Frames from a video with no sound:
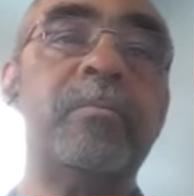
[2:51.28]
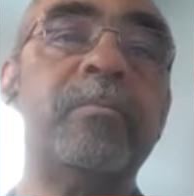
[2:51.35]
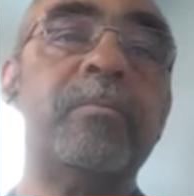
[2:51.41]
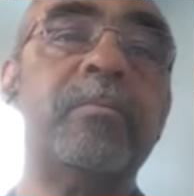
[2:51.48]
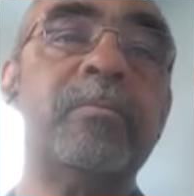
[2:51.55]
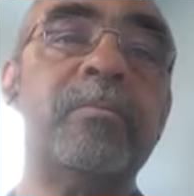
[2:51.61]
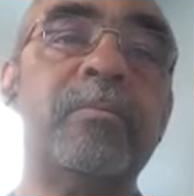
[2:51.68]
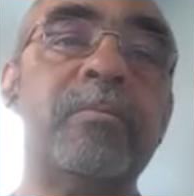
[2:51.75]

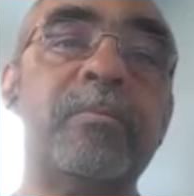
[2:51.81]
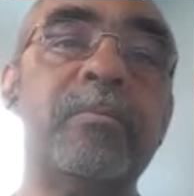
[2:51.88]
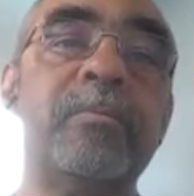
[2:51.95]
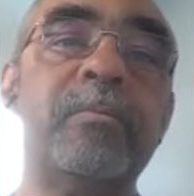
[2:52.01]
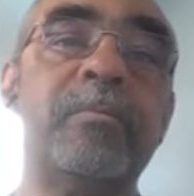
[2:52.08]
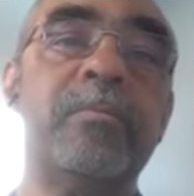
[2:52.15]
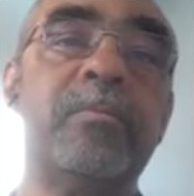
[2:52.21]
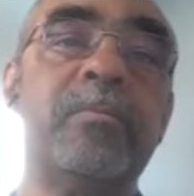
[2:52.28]

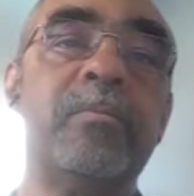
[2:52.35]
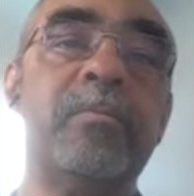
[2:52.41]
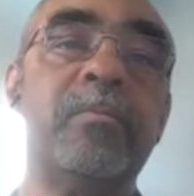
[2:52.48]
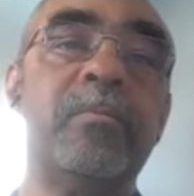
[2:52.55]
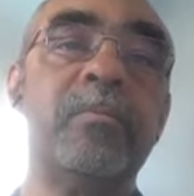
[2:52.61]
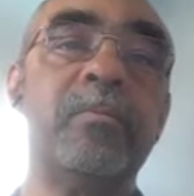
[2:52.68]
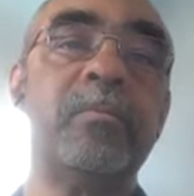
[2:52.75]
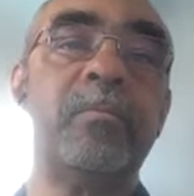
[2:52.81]

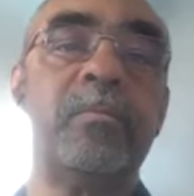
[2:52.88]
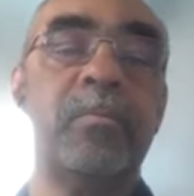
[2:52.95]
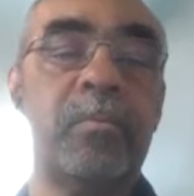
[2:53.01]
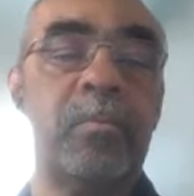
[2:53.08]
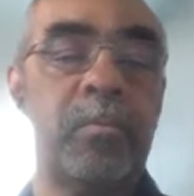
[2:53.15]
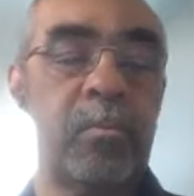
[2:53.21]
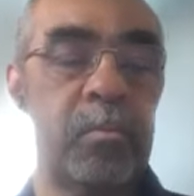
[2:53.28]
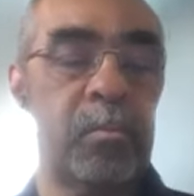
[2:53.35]

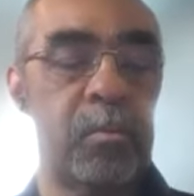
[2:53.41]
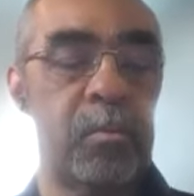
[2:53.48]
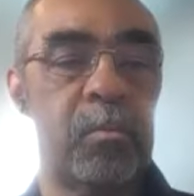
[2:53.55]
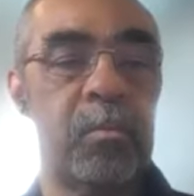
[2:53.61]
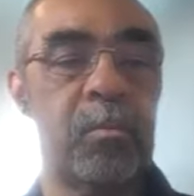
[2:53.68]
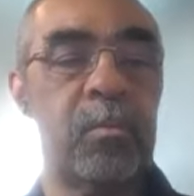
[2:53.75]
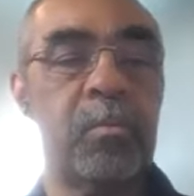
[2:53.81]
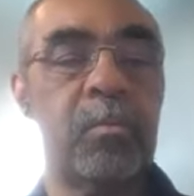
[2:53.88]

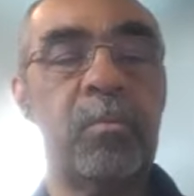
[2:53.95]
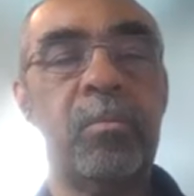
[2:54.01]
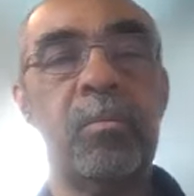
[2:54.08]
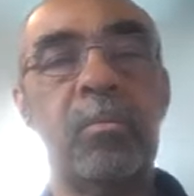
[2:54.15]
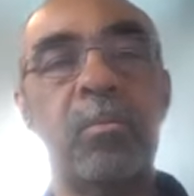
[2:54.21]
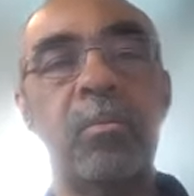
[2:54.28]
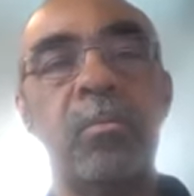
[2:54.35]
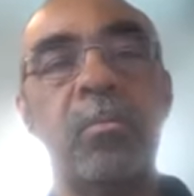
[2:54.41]

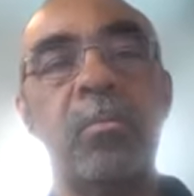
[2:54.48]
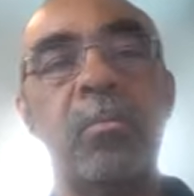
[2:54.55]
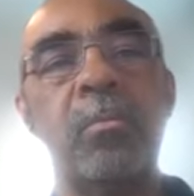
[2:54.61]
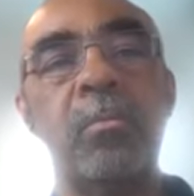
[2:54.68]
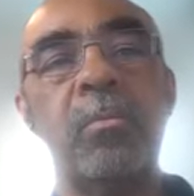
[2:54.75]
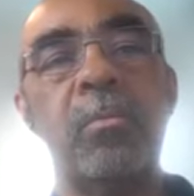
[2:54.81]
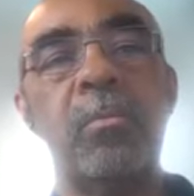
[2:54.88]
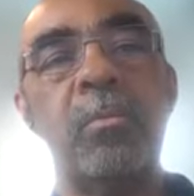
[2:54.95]

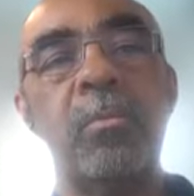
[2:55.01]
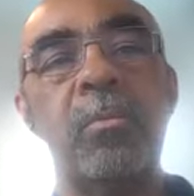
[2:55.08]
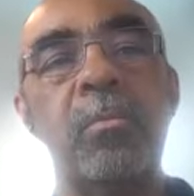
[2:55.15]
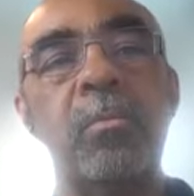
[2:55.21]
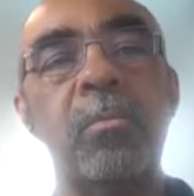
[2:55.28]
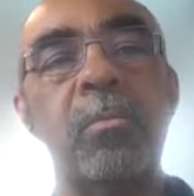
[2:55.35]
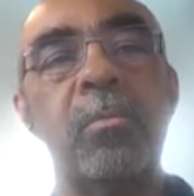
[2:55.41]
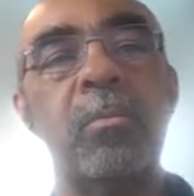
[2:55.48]

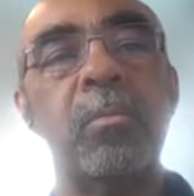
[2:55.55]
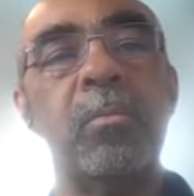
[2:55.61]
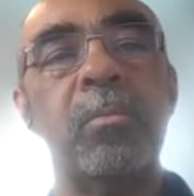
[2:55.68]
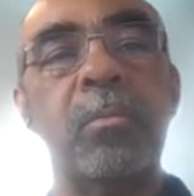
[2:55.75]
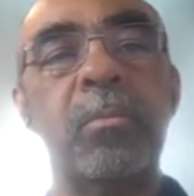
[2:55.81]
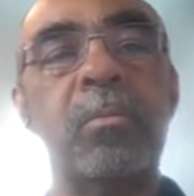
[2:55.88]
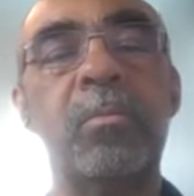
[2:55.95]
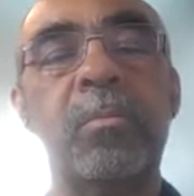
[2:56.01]

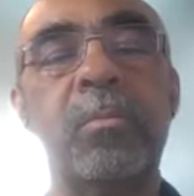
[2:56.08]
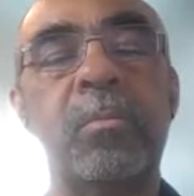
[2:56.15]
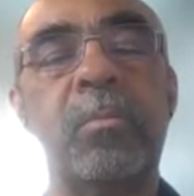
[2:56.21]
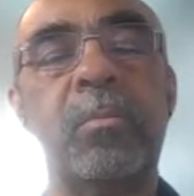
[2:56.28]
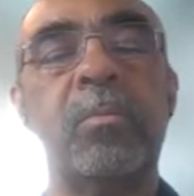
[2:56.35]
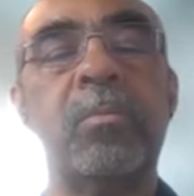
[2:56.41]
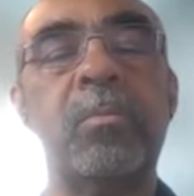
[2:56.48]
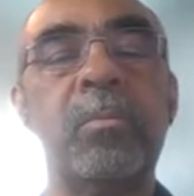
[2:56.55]

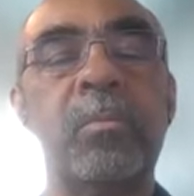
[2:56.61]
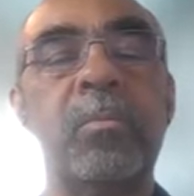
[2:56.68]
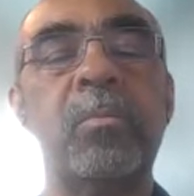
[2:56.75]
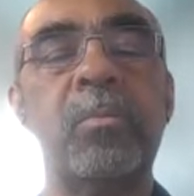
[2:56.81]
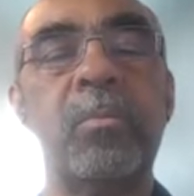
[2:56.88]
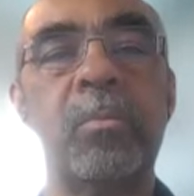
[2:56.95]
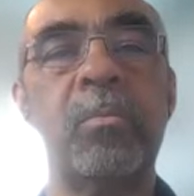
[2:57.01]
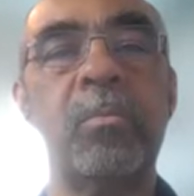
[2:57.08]

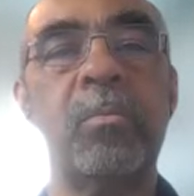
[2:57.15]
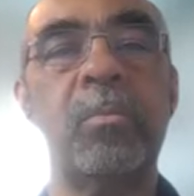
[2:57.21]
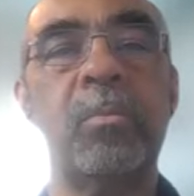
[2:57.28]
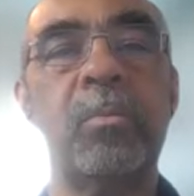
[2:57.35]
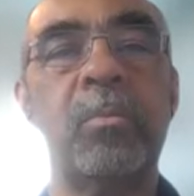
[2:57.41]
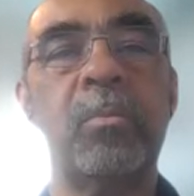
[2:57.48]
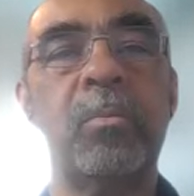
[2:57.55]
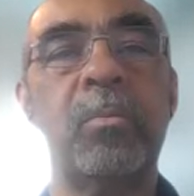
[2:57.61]

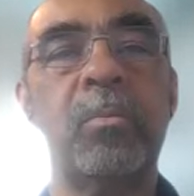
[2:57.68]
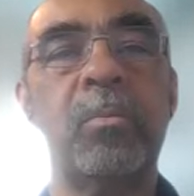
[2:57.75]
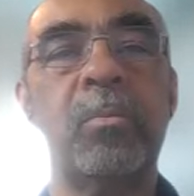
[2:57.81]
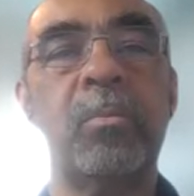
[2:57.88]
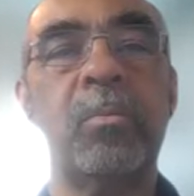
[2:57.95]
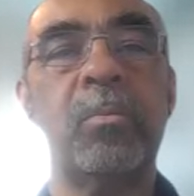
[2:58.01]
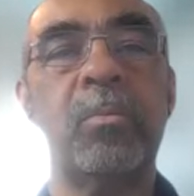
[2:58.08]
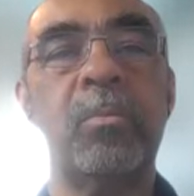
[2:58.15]

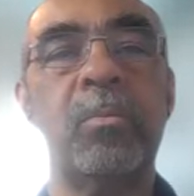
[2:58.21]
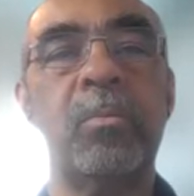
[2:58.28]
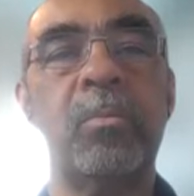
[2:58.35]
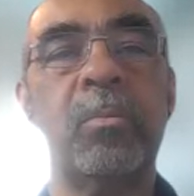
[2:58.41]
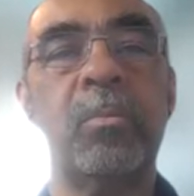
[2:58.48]
No words are spoken by the person on screen.